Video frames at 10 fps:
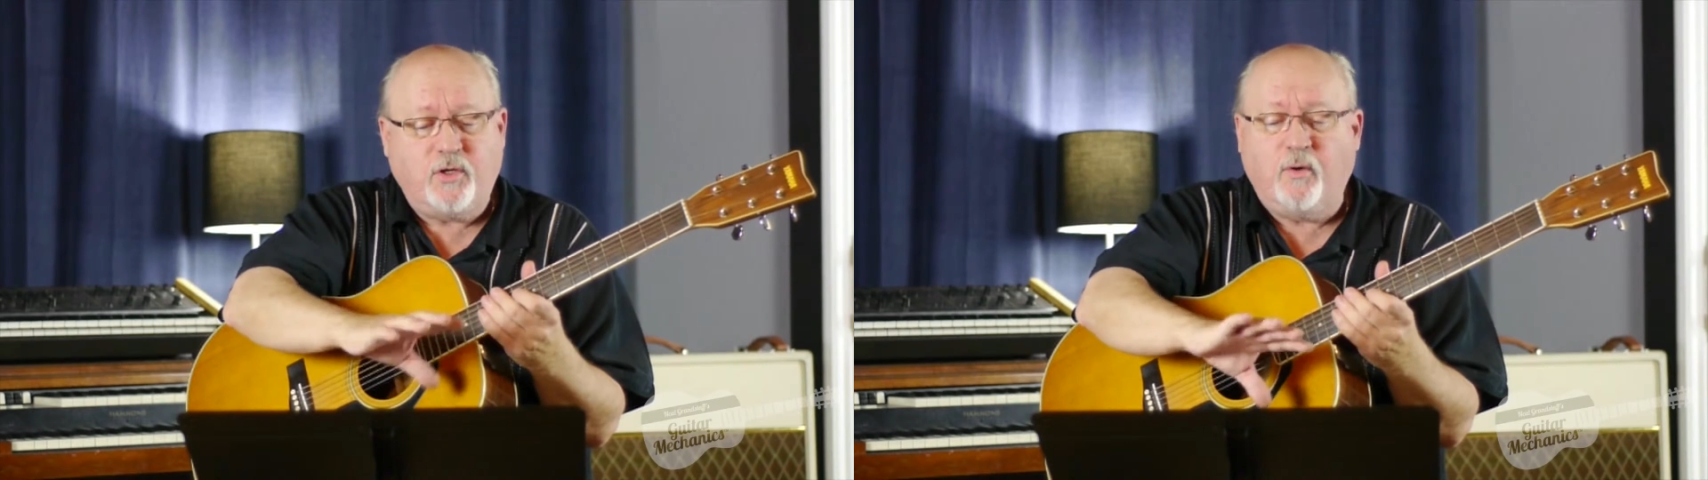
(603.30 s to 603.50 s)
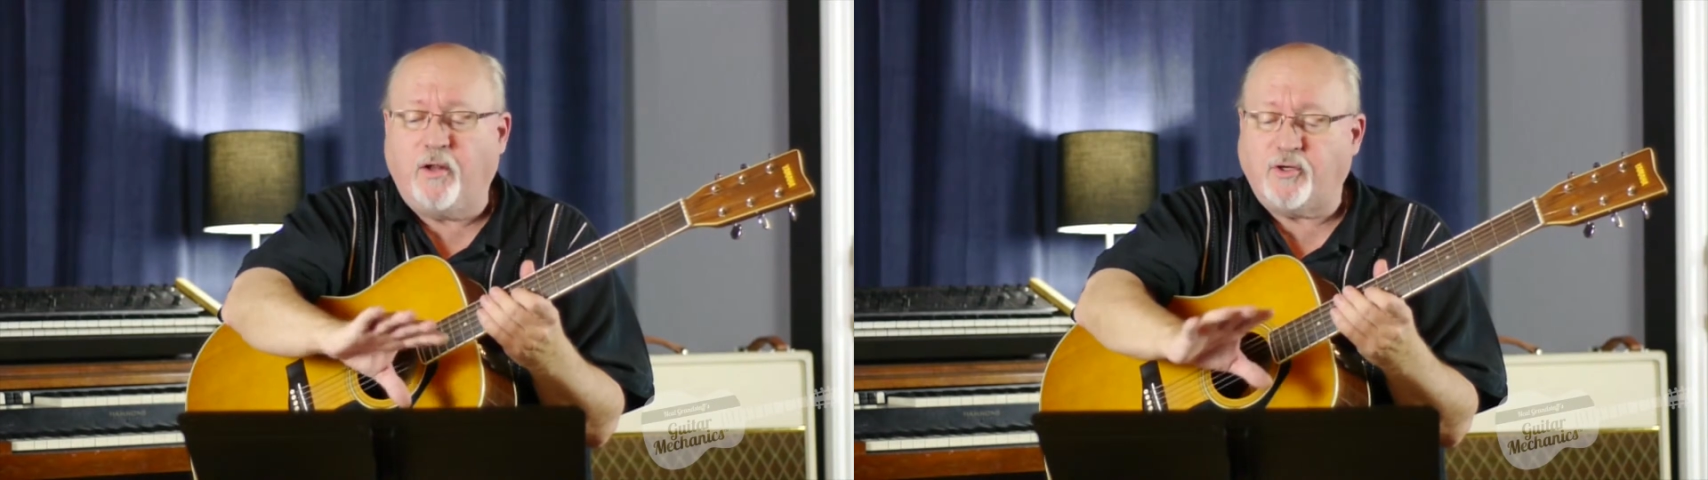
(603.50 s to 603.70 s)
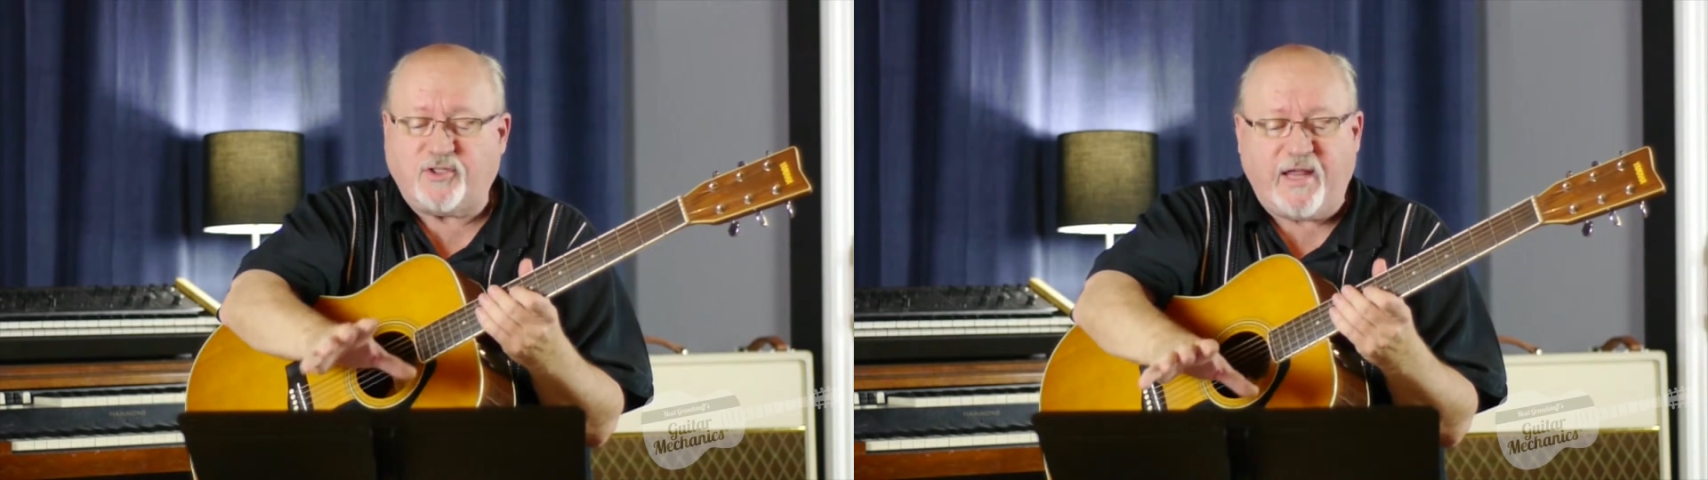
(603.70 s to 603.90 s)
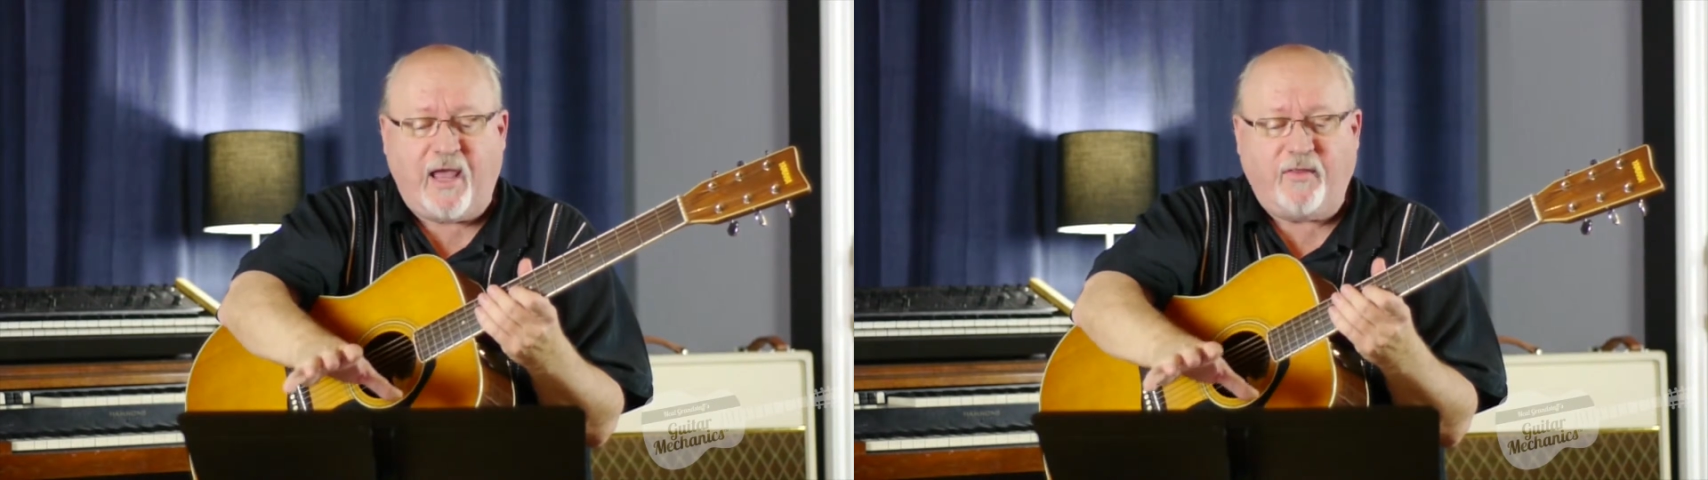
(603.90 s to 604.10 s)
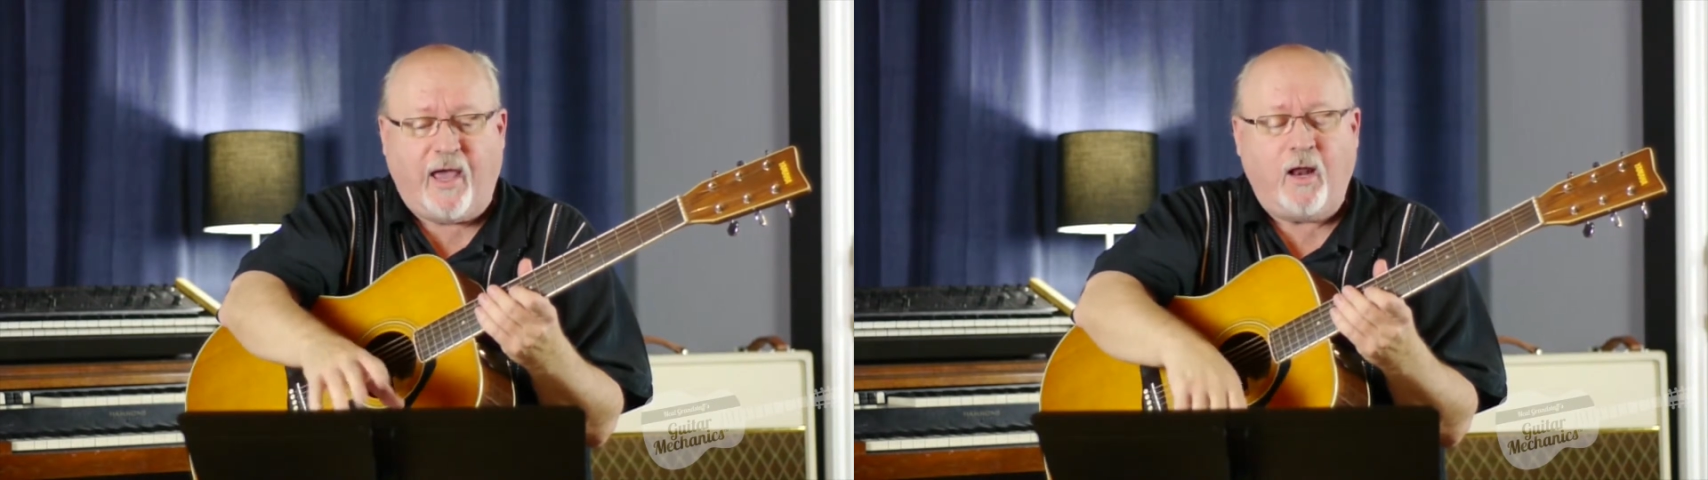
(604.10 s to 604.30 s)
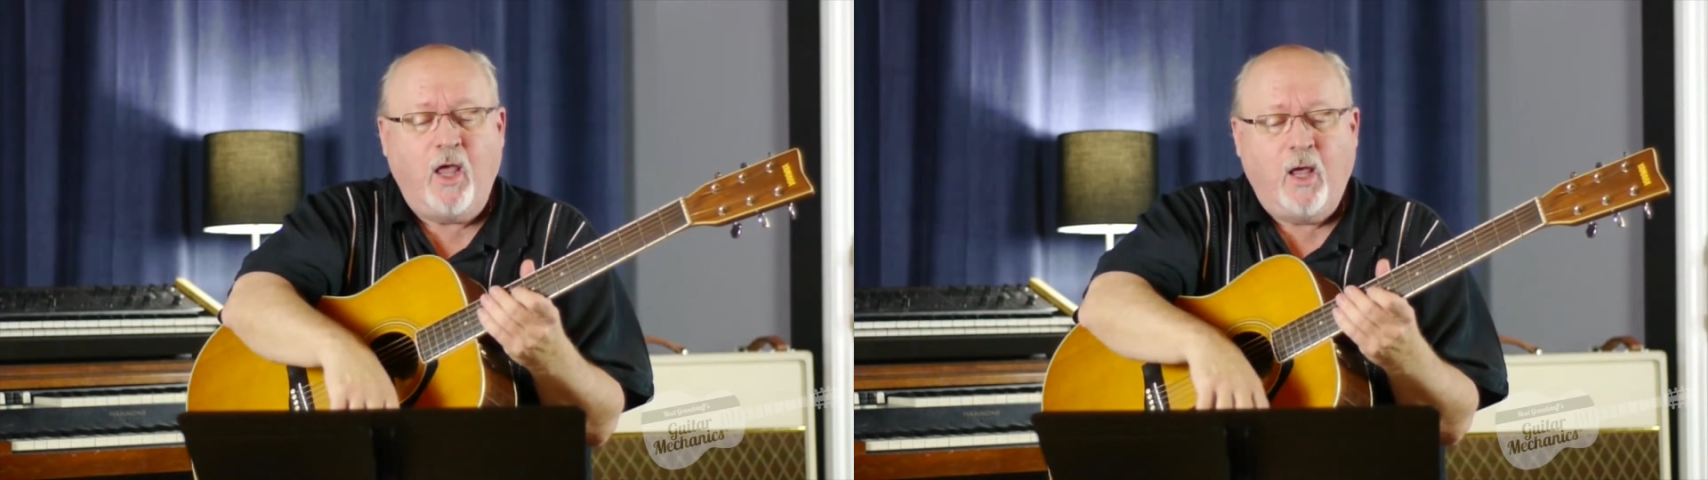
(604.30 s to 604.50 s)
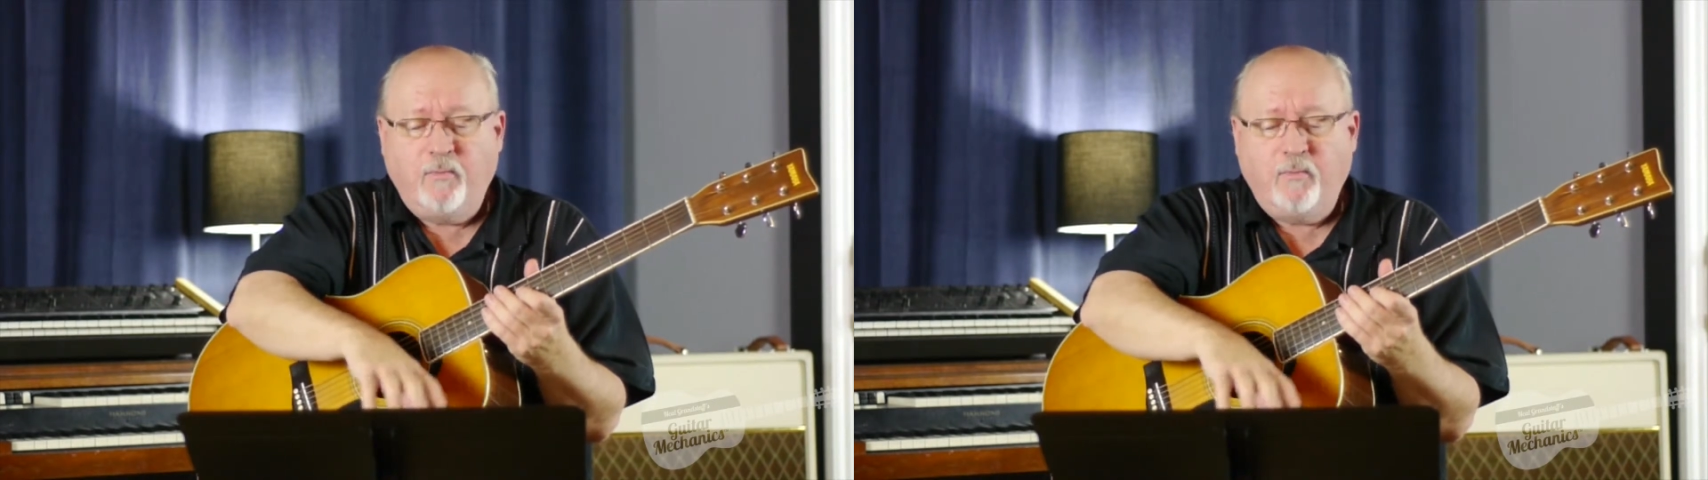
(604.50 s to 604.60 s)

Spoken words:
you understand that